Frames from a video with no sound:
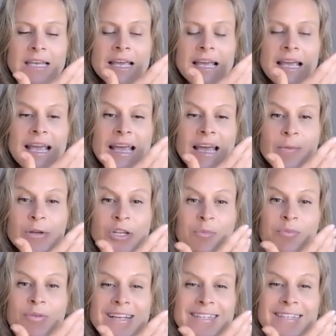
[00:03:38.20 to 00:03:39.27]
And when you
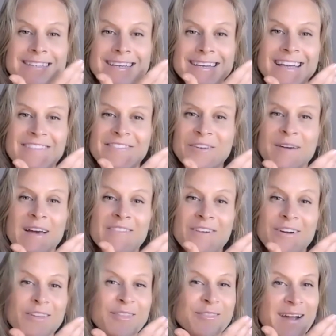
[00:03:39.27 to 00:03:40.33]
press it, if you have
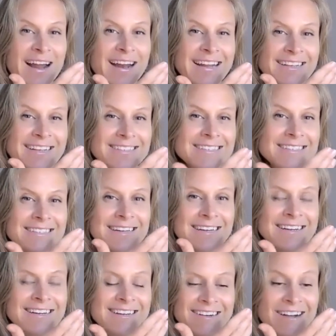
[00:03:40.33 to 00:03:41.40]
arthritis
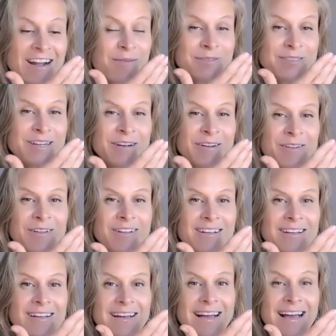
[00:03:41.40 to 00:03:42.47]
or carpal tunnel,